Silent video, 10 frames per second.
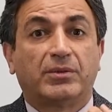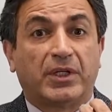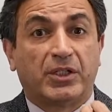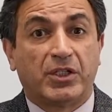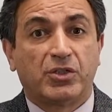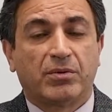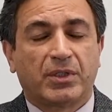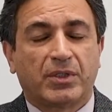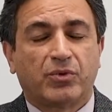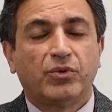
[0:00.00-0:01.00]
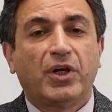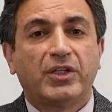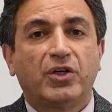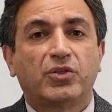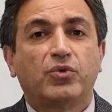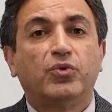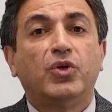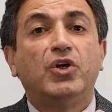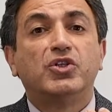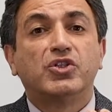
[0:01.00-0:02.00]
it is a good idea to
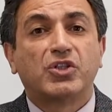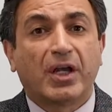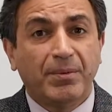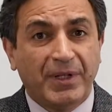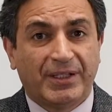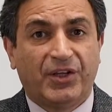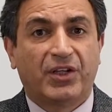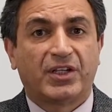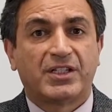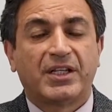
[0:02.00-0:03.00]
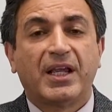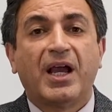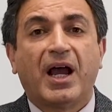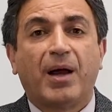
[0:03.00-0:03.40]
simultaneously